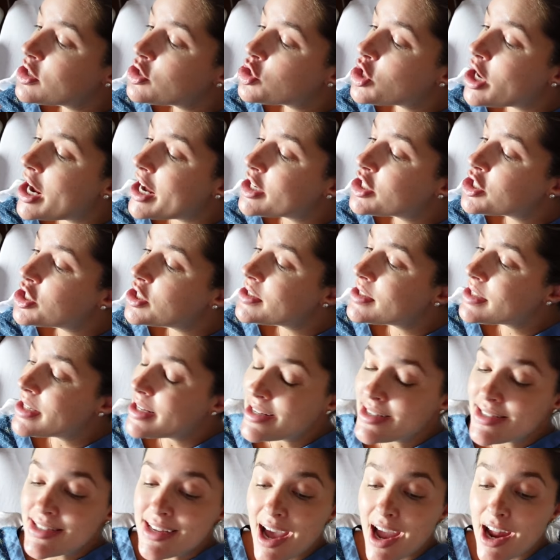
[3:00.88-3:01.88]
contractions,
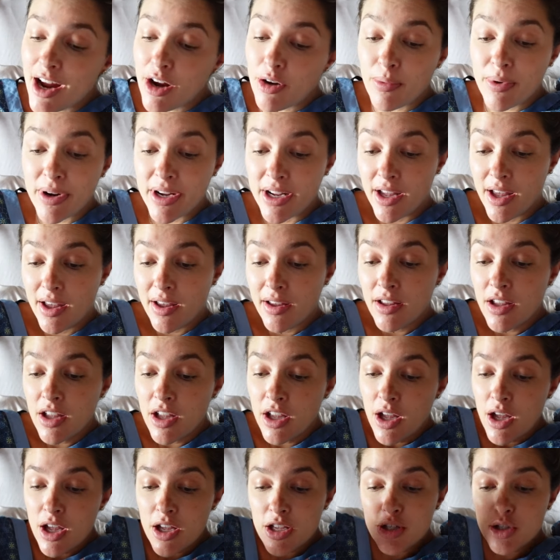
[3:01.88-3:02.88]
and diarrhea.
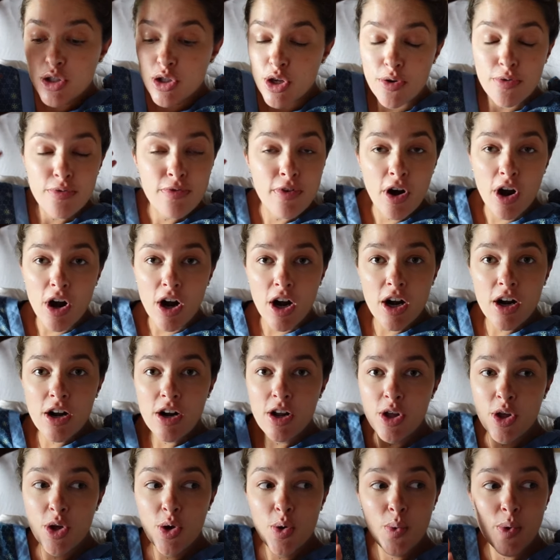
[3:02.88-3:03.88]
So far,
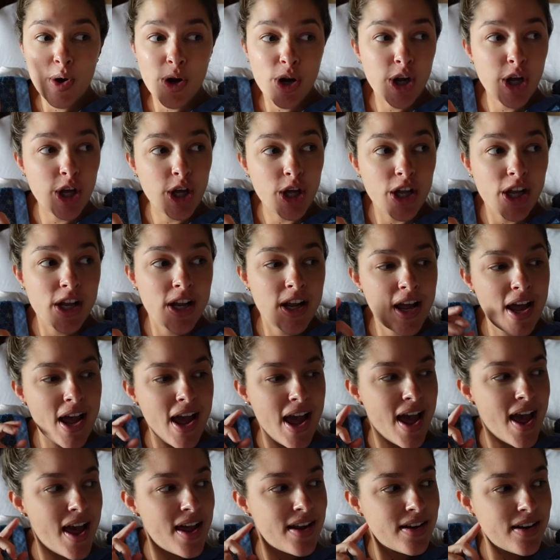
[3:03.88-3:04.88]
we're good,
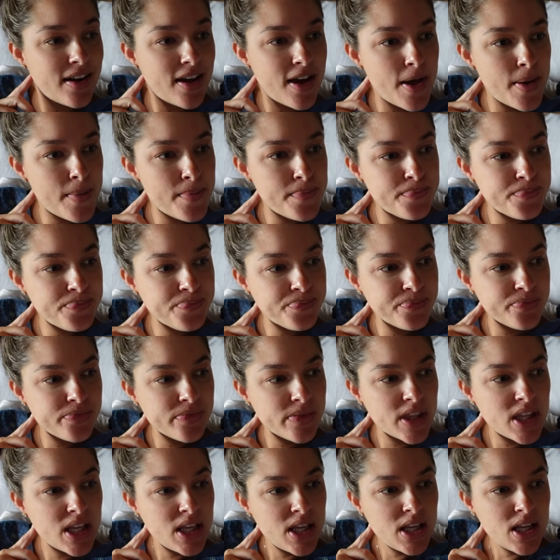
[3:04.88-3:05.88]
and um,
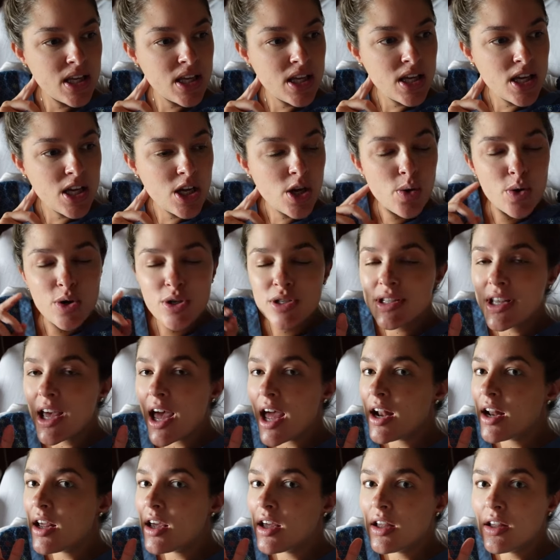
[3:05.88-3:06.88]
just
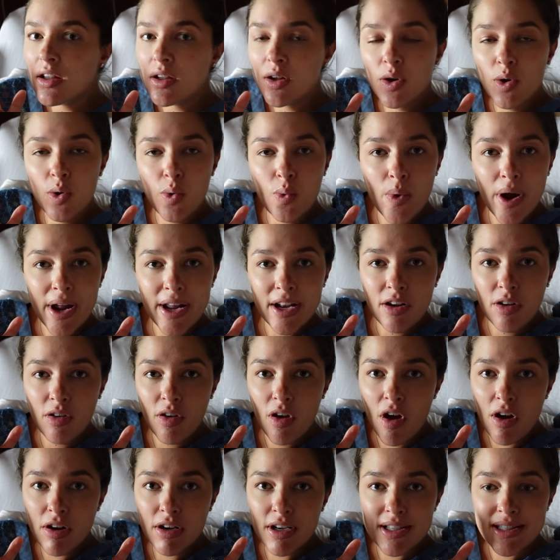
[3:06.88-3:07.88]
kind of waiting
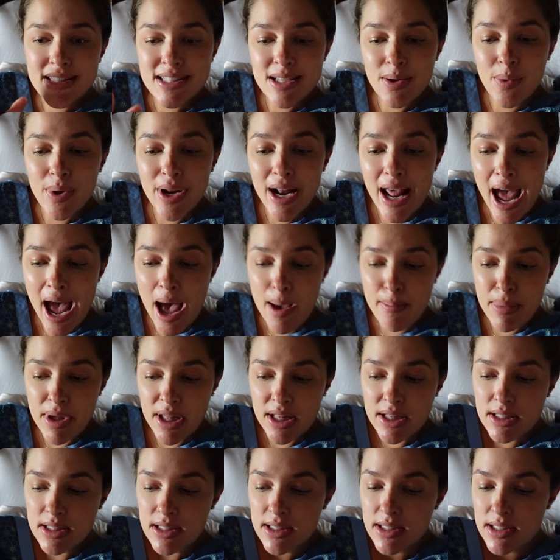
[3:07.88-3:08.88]
along to see what
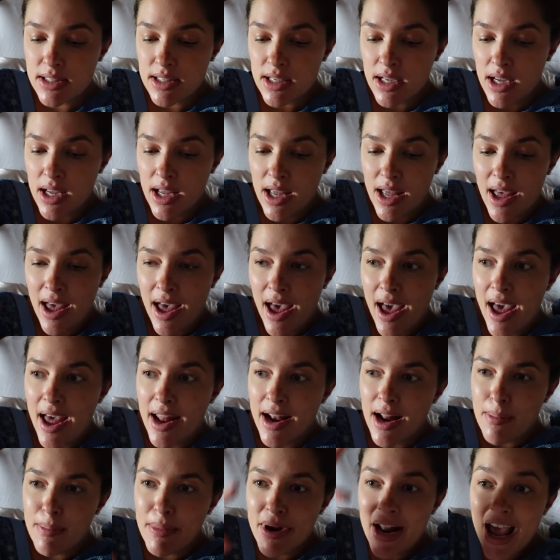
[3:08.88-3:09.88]
happens.
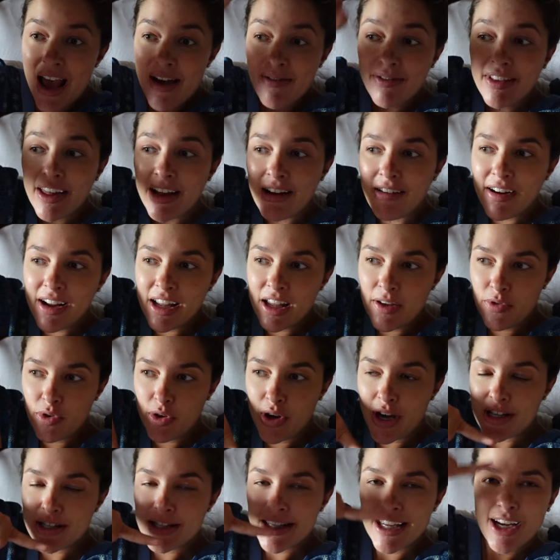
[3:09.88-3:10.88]
And I'm gonna have Larry give you
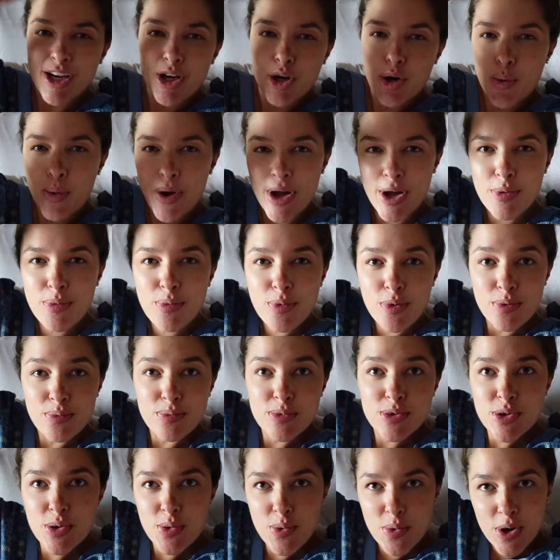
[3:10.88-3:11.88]
guys like a quick
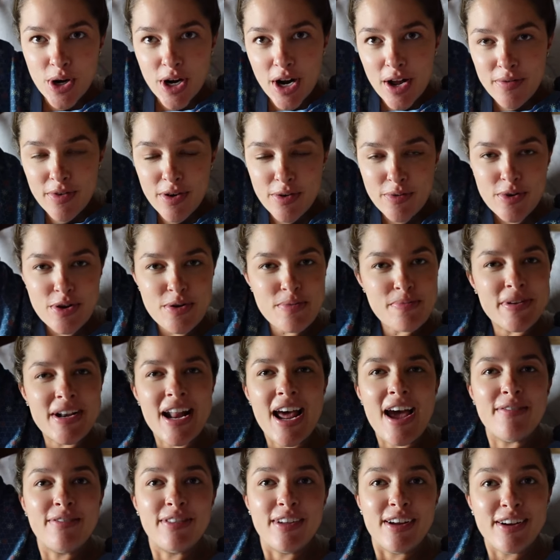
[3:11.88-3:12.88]
room tour of our room and
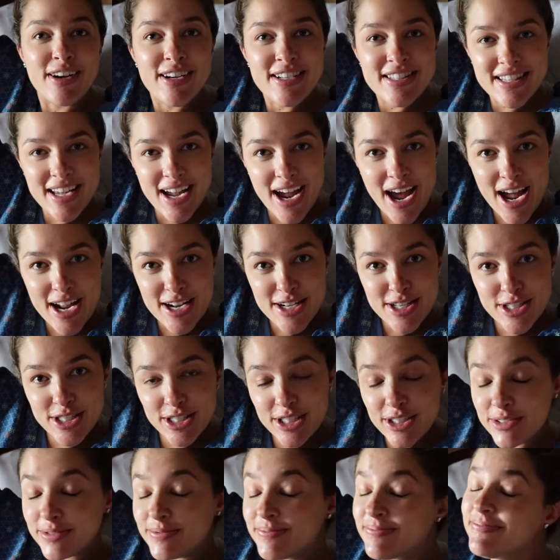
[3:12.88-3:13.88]
have Larry say hi to
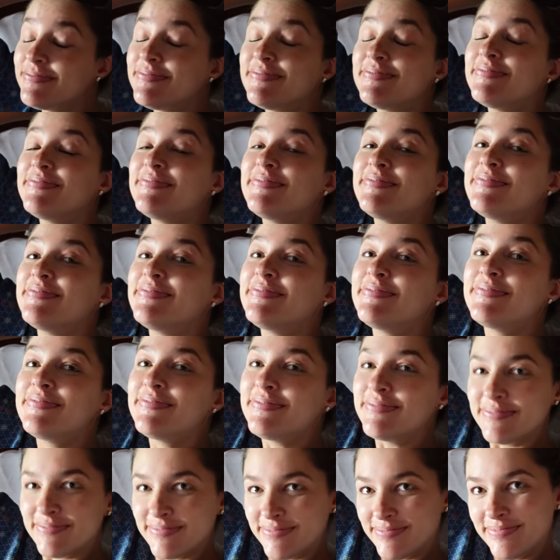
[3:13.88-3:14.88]
you.
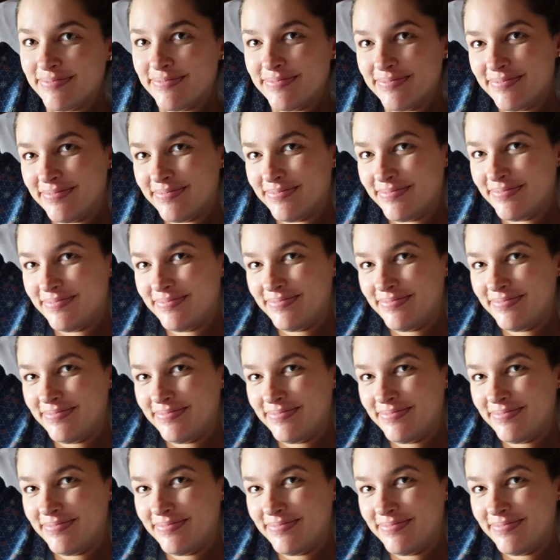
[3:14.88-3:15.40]
Hi.